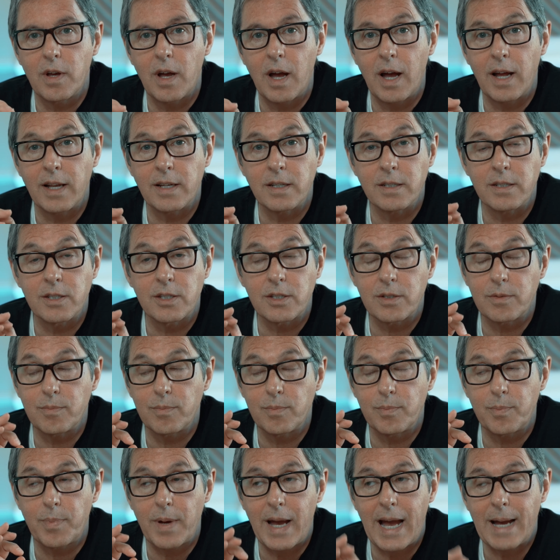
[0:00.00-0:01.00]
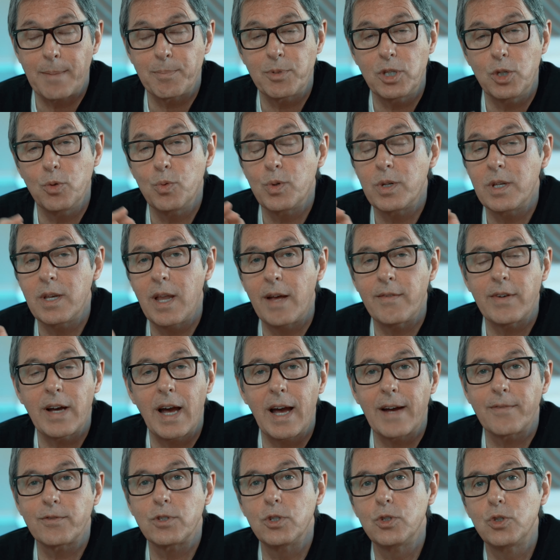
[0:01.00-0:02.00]
And perhaps you would never
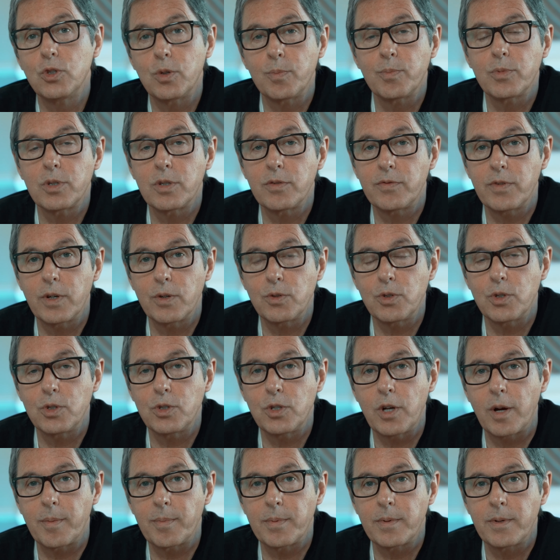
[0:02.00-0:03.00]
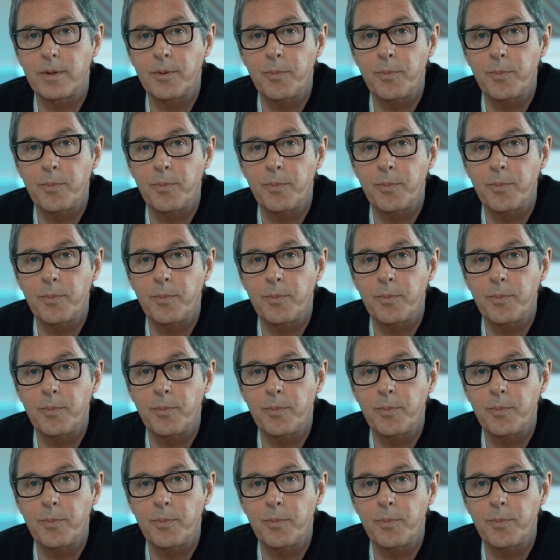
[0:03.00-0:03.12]
have to jump to Photoshop.